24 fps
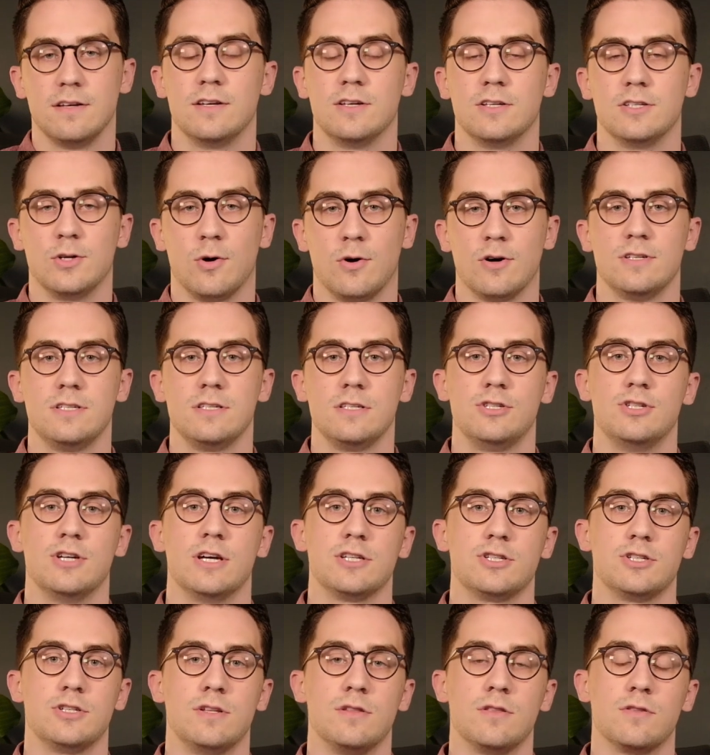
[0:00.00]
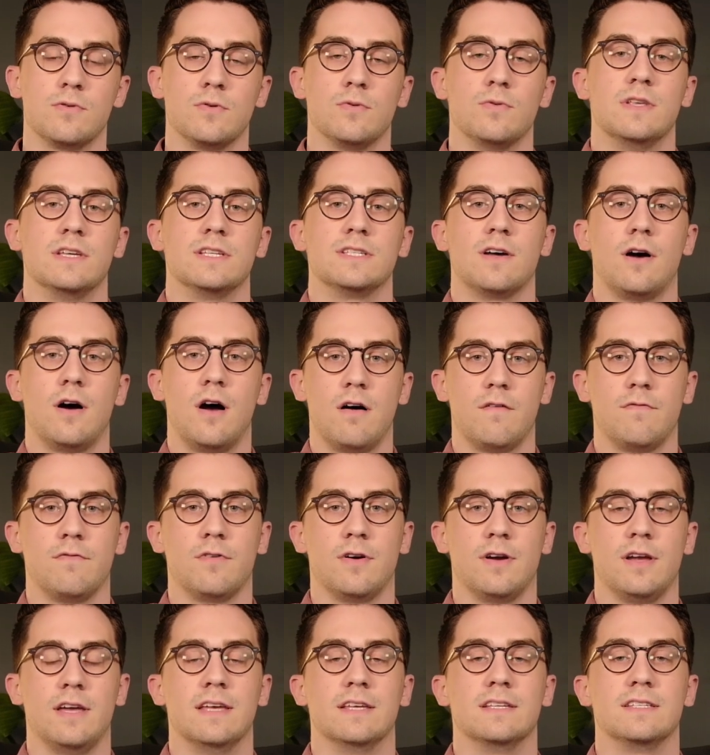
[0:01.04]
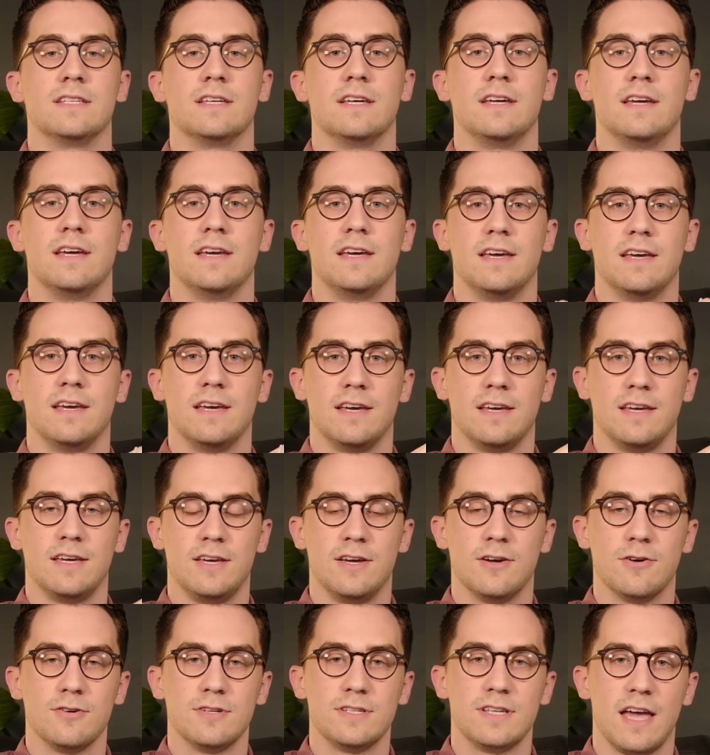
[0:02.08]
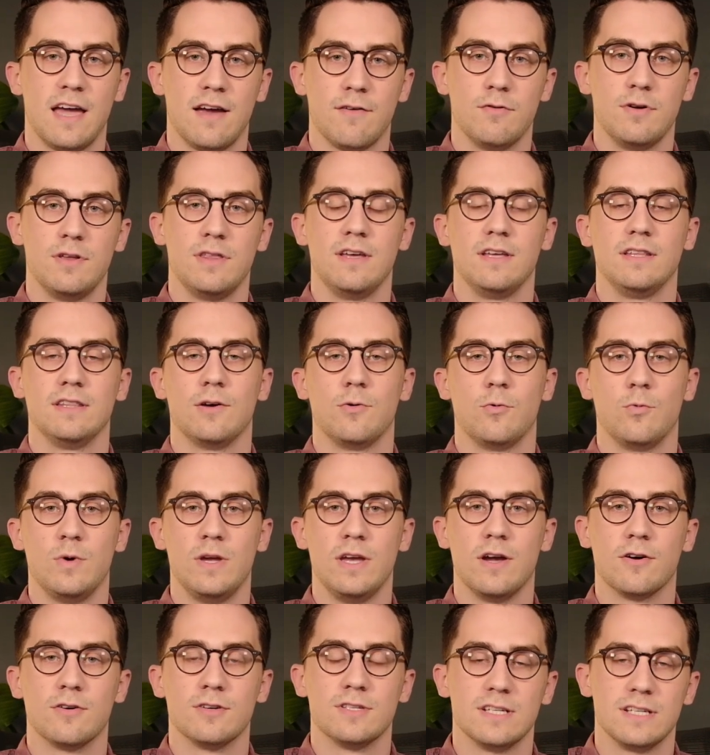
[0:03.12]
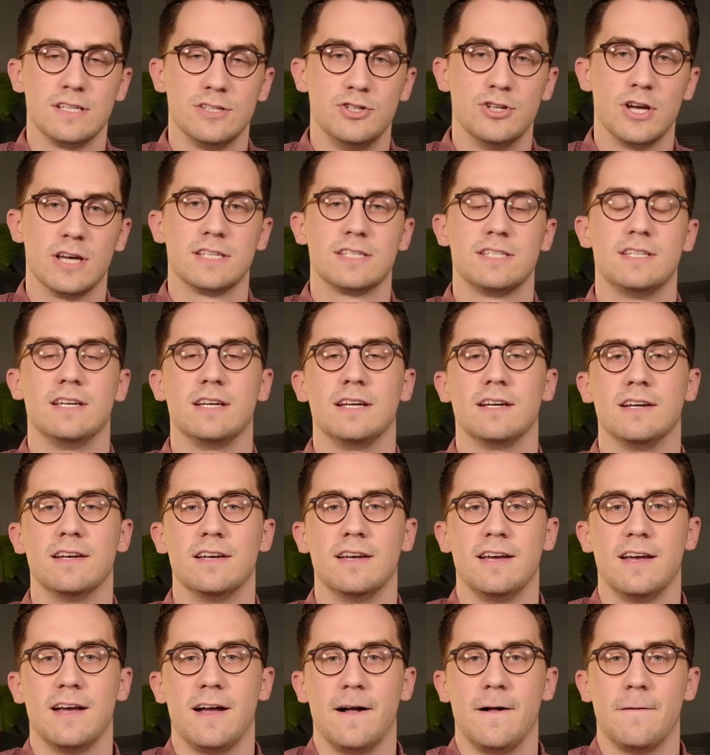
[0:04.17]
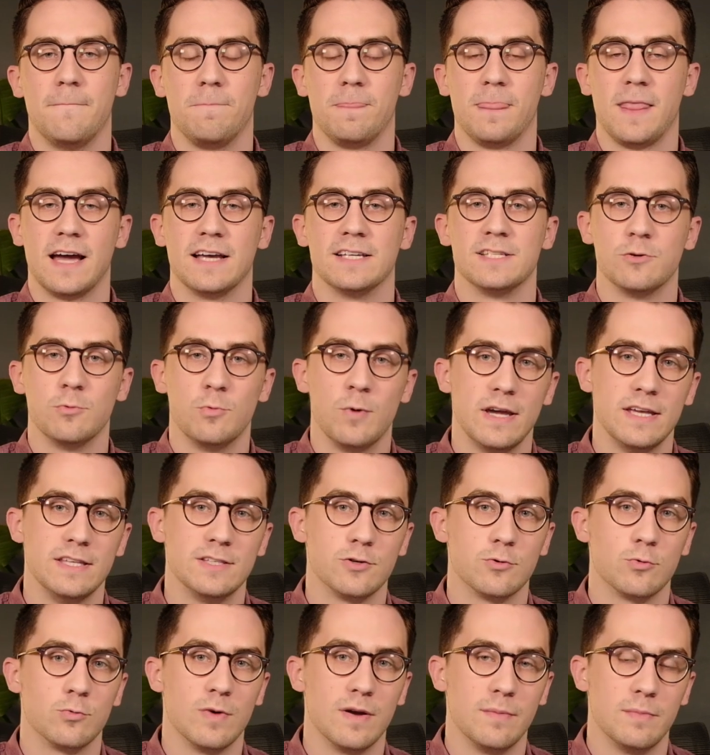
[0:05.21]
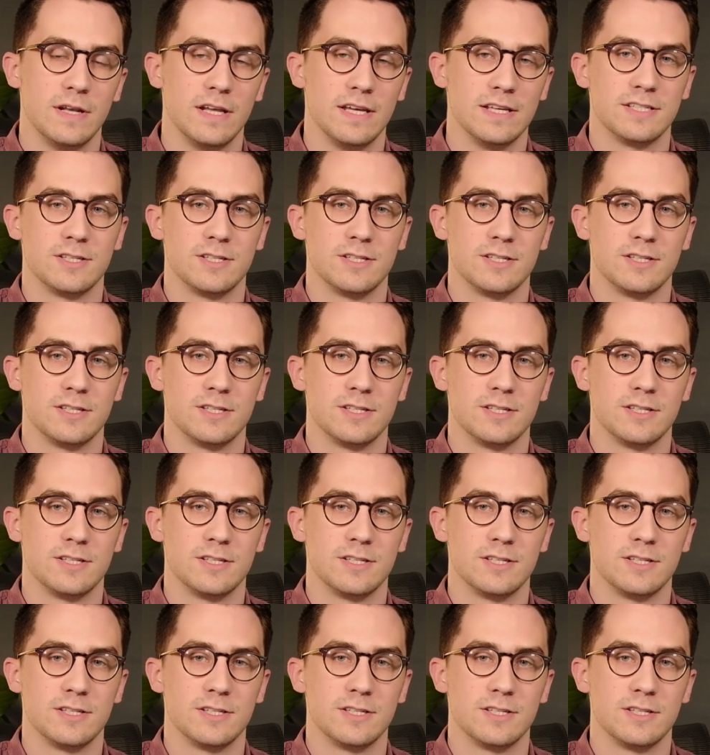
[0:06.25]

So our suggestion through this offer is, here's everything that we are suggesting um, as a way to remedy.